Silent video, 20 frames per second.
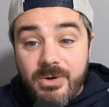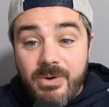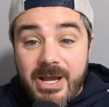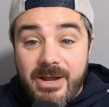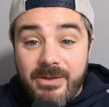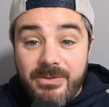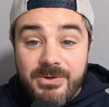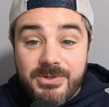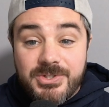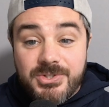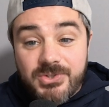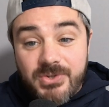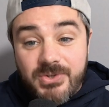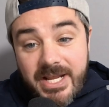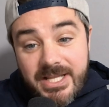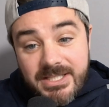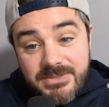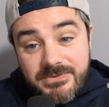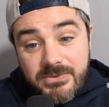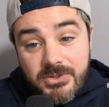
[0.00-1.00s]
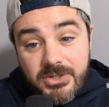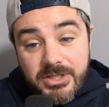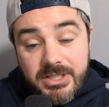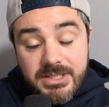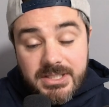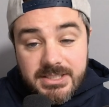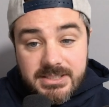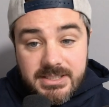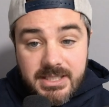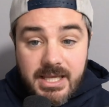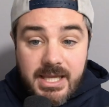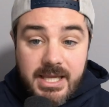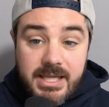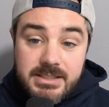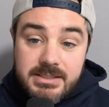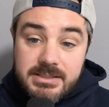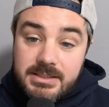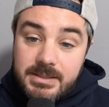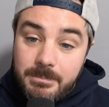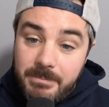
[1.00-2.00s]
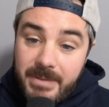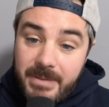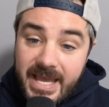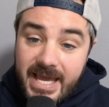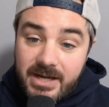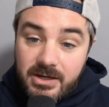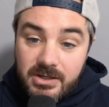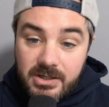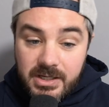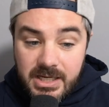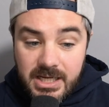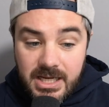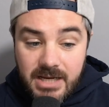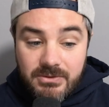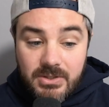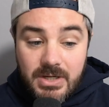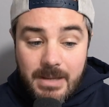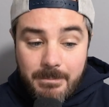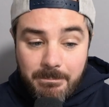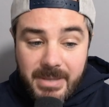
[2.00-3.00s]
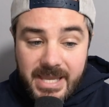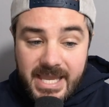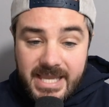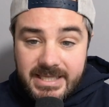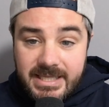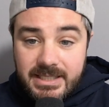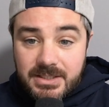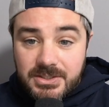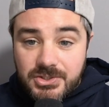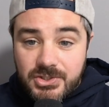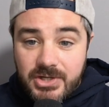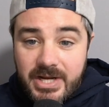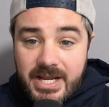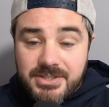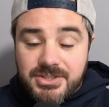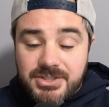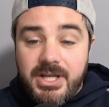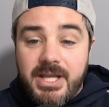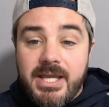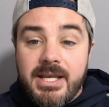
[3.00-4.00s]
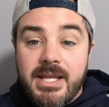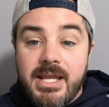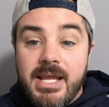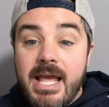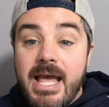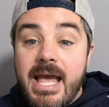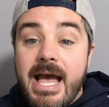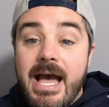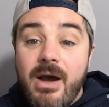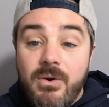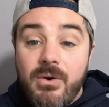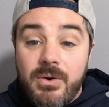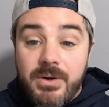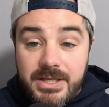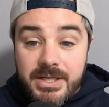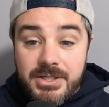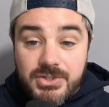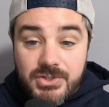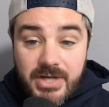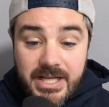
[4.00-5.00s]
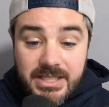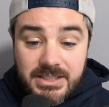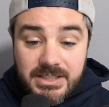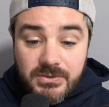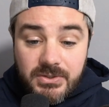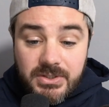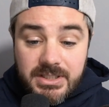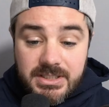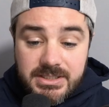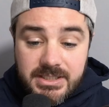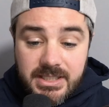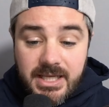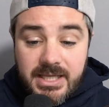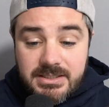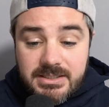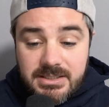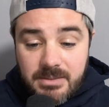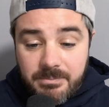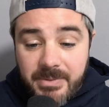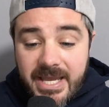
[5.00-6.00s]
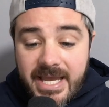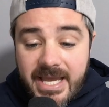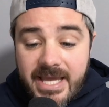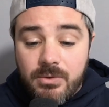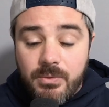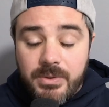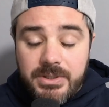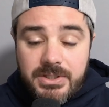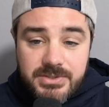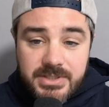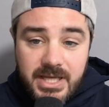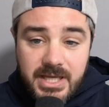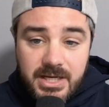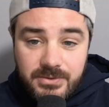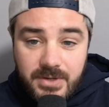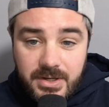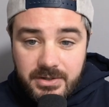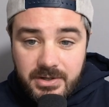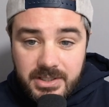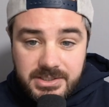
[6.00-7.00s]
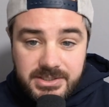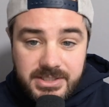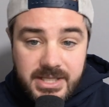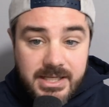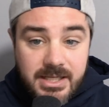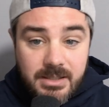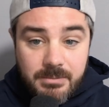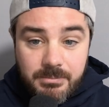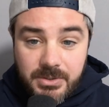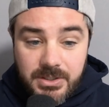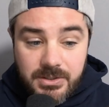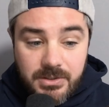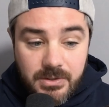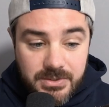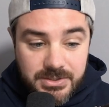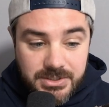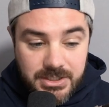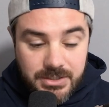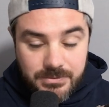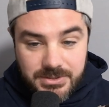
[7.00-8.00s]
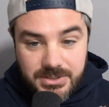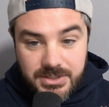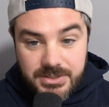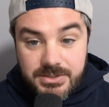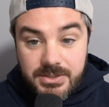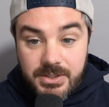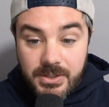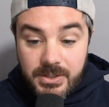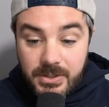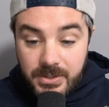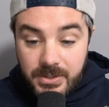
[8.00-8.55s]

know how they're transferring the sign to the batter. They're not banging a trash can. How are they transferring the sign to the batter when there's not a runner on second, but you know the sequences?